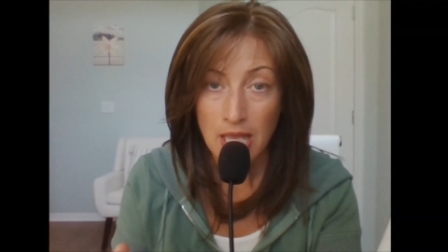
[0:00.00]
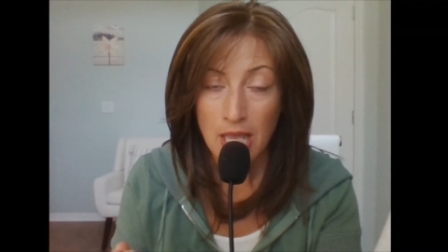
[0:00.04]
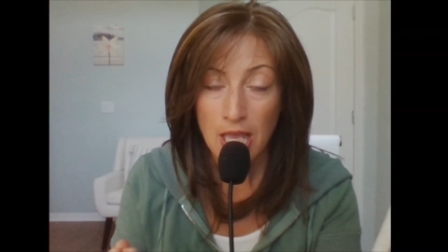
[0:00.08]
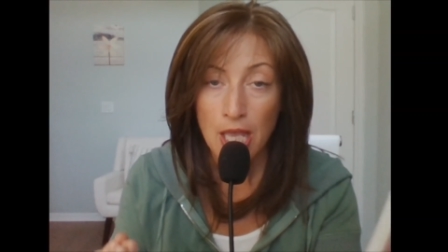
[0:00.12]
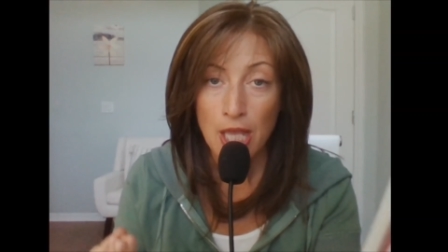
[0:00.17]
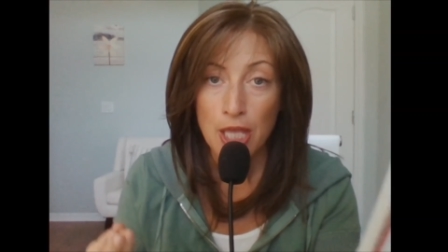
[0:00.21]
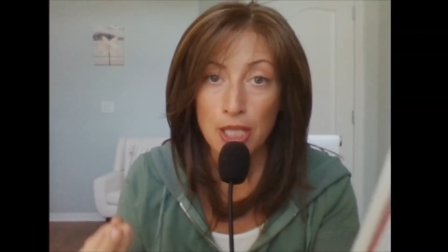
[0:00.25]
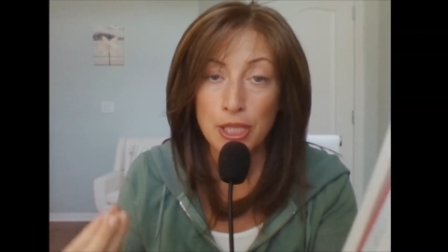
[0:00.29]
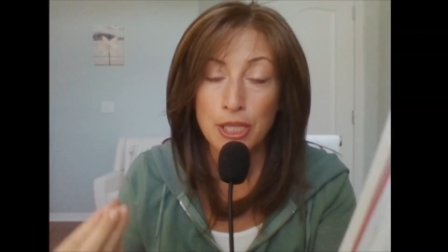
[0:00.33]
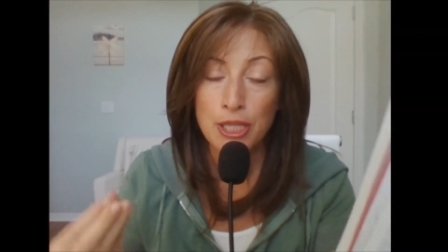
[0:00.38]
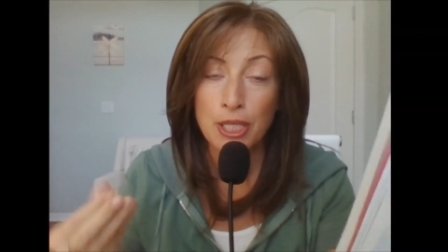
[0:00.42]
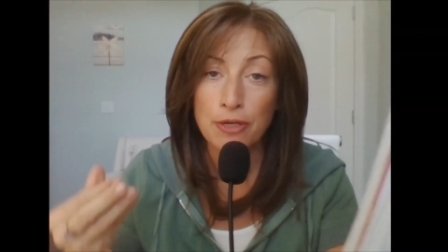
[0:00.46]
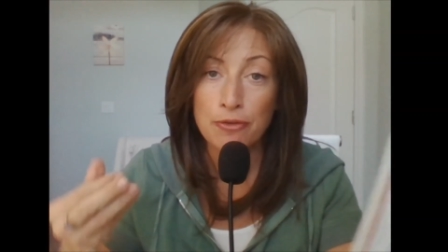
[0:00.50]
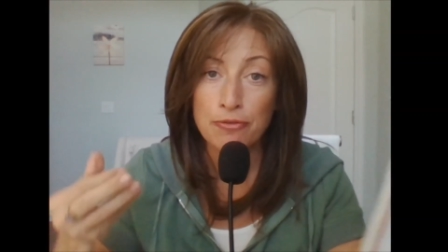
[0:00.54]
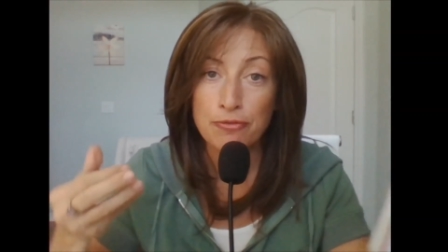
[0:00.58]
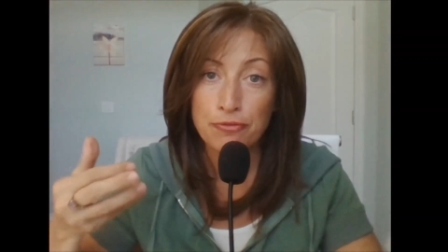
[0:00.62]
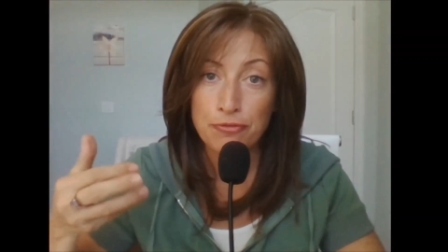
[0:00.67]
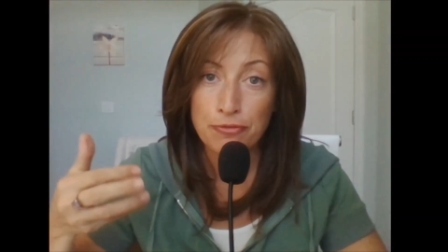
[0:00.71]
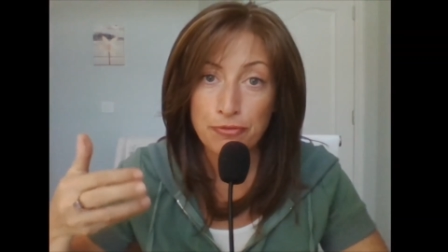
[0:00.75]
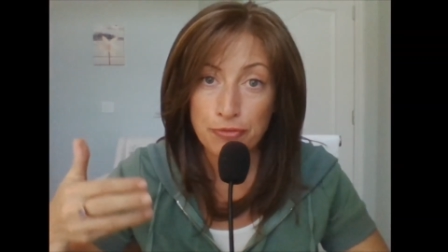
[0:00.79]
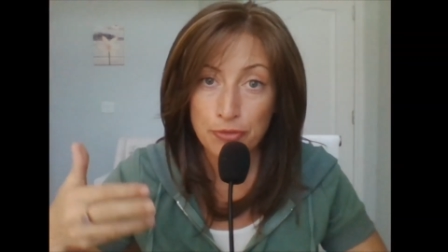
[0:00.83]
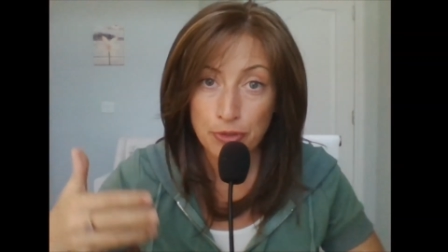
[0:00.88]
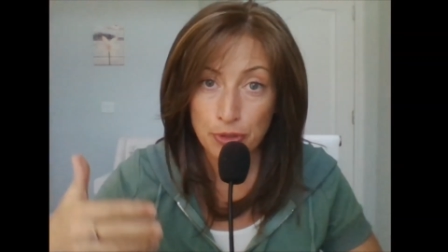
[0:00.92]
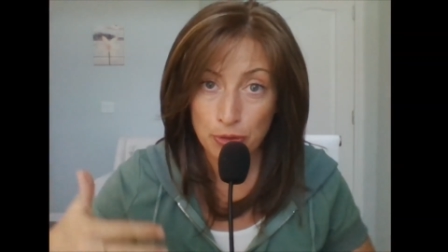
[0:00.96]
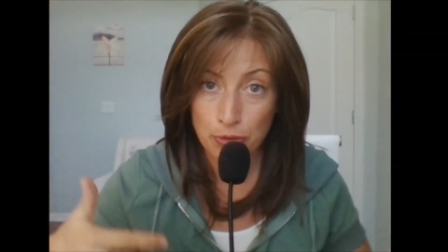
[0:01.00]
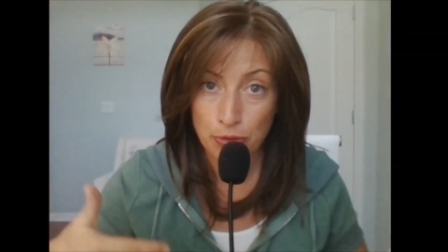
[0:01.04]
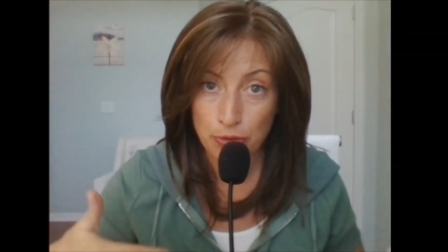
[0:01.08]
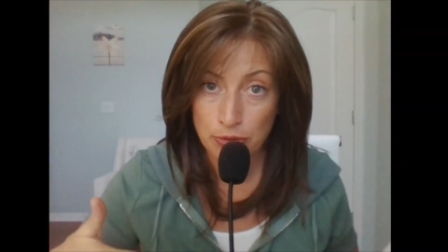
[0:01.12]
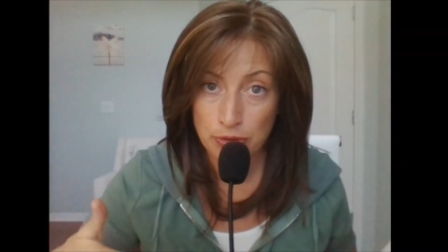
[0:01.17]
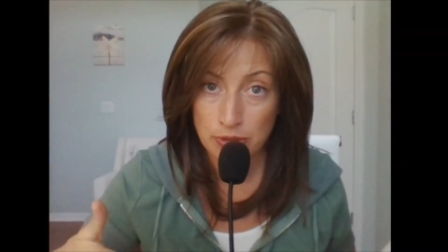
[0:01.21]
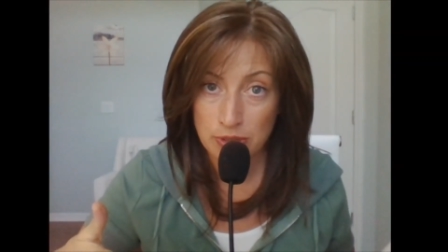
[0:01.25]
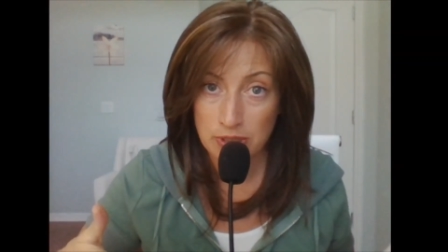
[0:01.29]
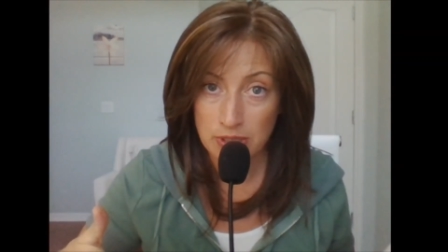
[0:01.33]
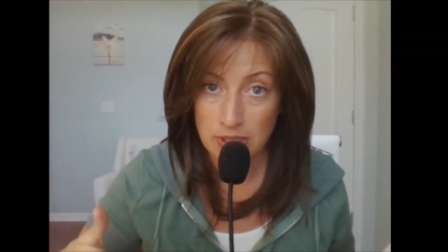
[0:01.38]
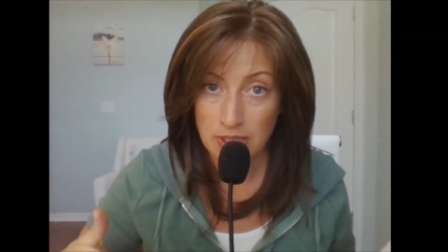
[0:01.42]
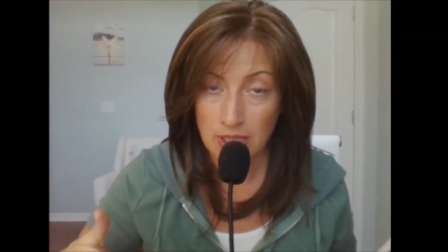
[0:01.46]
The
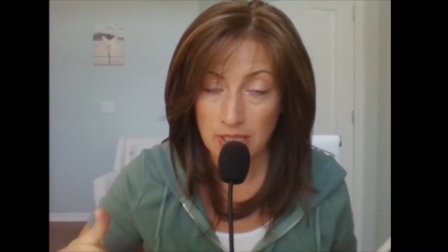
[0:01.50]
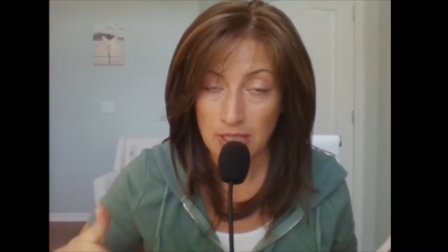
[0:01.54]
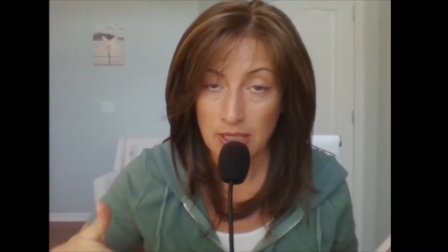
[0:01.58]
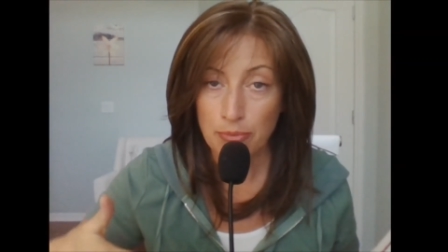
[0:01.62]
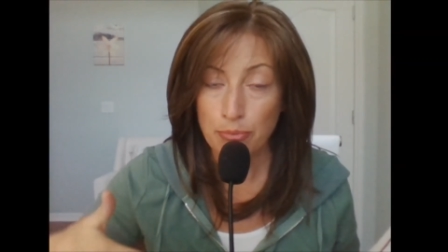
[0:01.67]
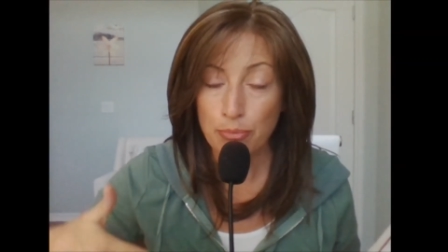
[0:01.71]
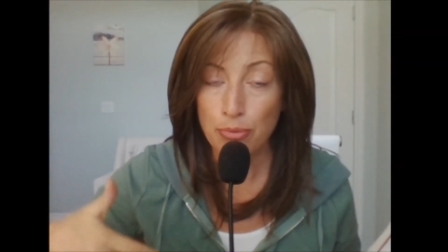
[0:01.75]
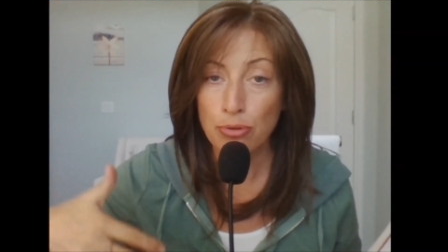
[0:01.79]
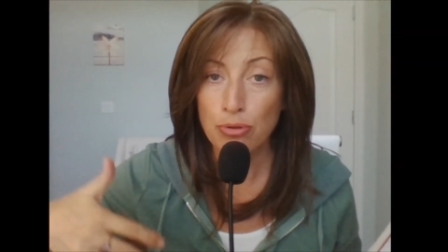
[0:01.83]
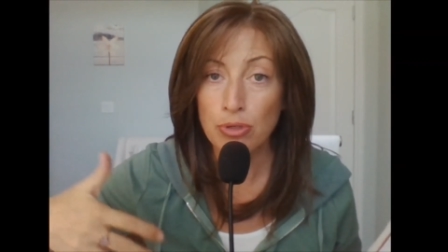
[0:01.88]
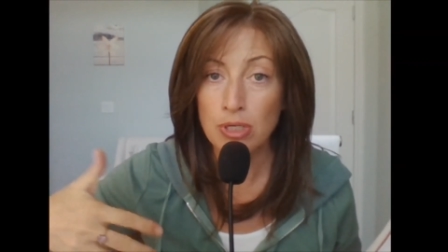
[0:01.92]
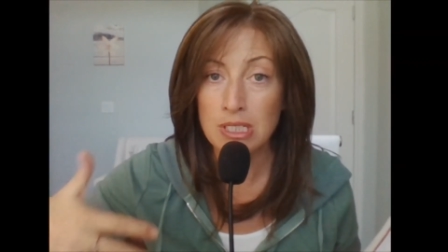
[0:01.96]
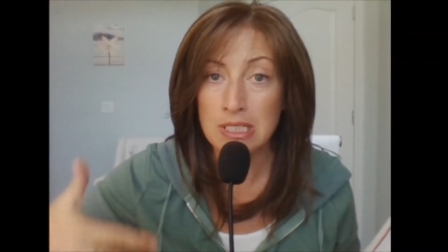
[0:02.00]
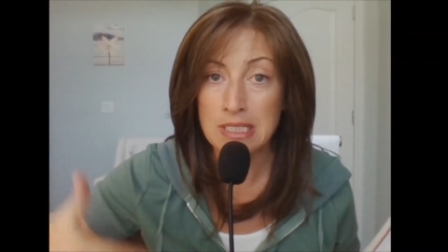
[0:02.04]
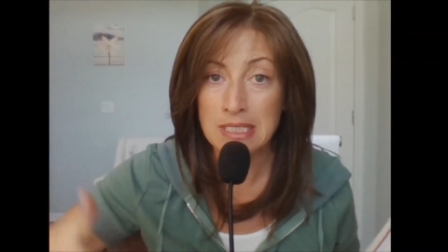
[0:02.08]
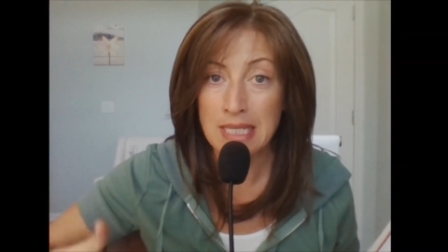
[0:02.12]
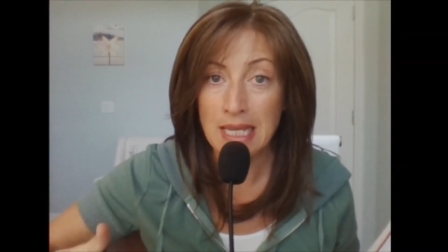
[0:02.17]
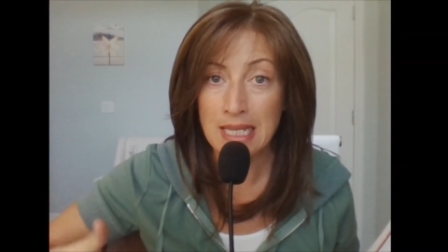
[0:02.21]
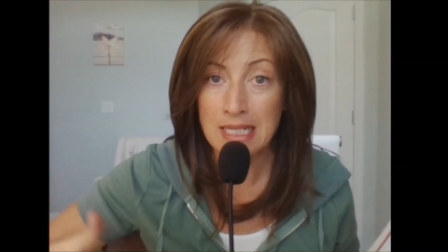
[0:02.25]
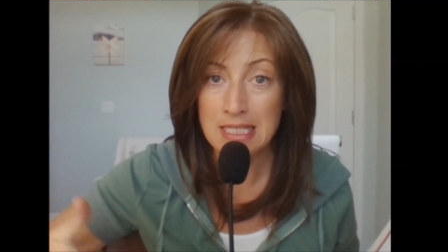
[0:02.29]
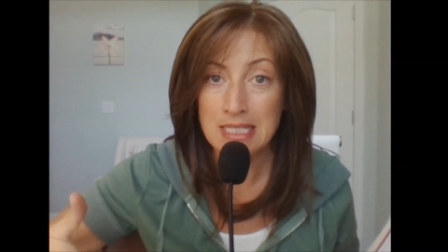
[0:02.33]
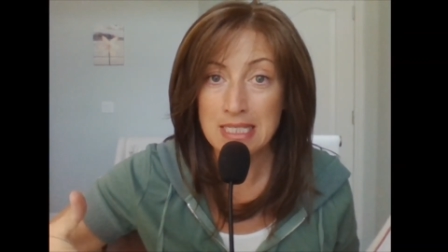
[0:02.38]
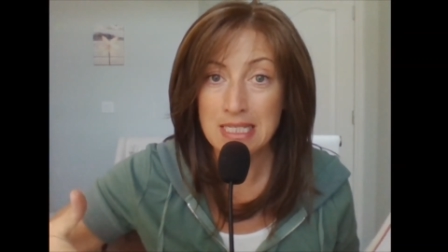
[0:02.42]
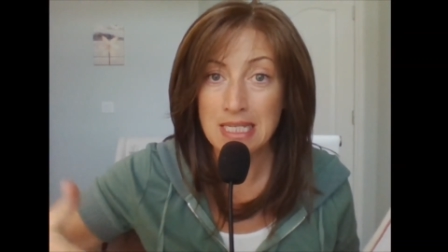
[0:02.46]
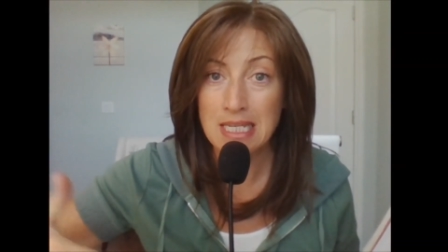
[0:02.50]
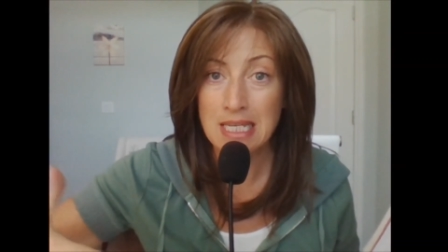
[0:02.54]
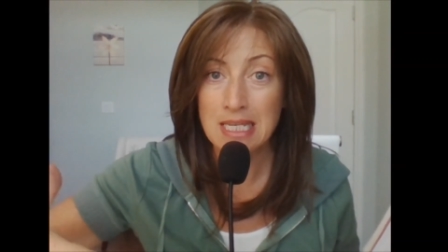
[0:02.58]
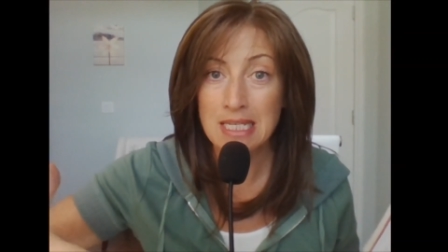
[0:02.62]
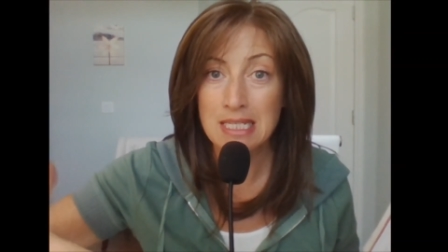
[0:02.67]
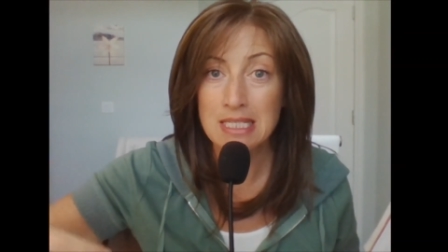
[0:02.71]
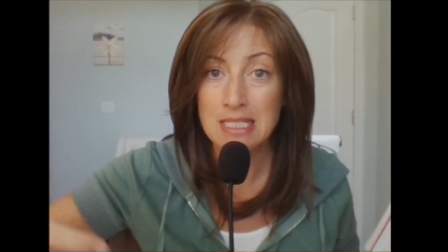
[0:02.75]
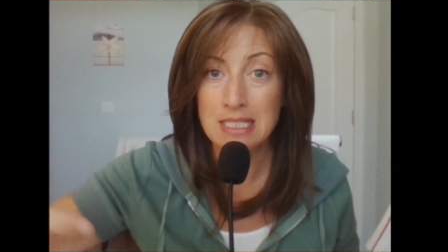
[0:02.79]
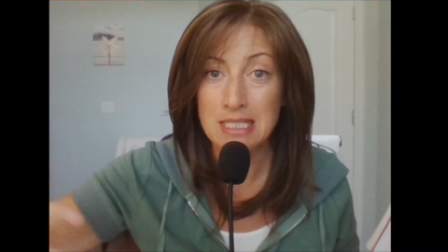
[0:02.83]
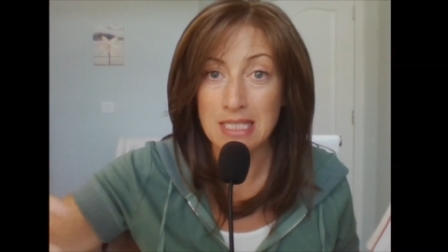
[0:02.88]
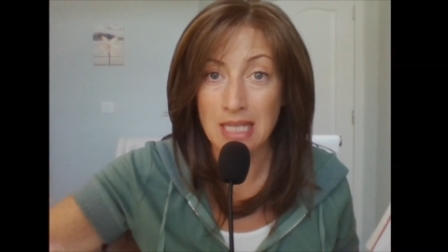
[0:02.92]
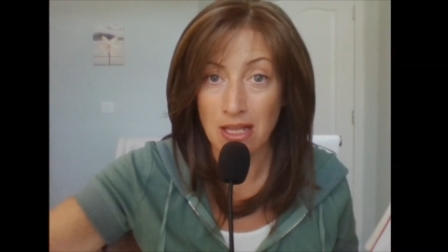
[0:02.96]
fruit presents
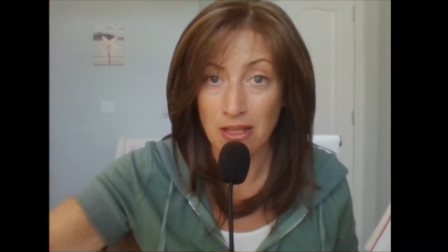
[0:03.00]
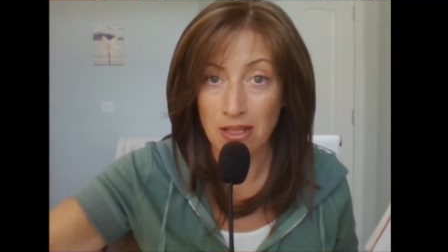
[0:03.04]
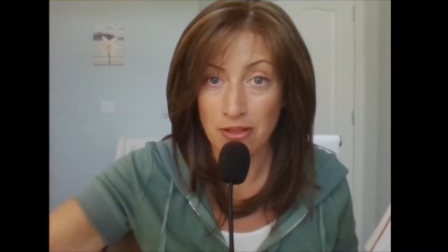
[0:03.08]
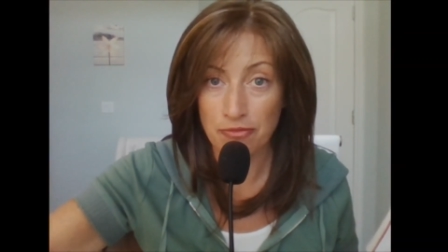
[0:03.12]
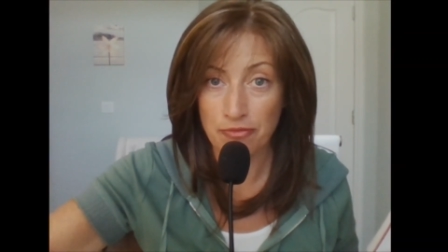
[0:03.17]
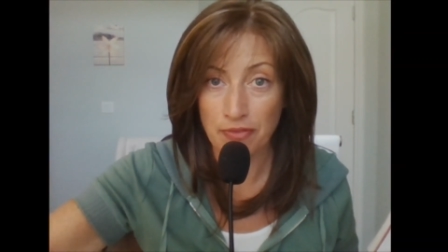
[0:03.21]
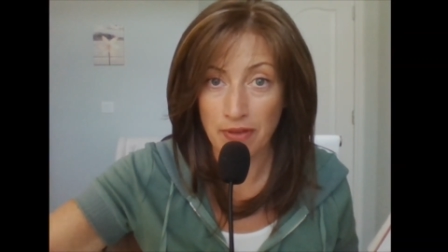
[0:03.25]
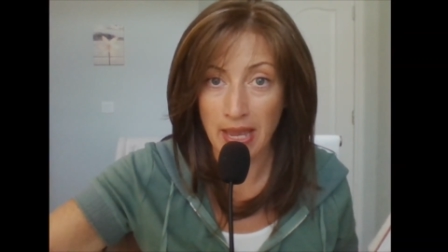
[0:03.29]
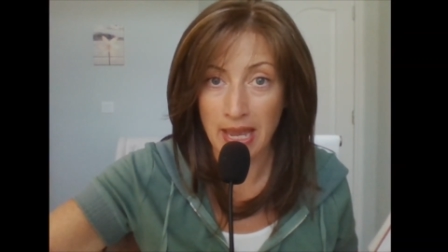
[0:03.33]
itself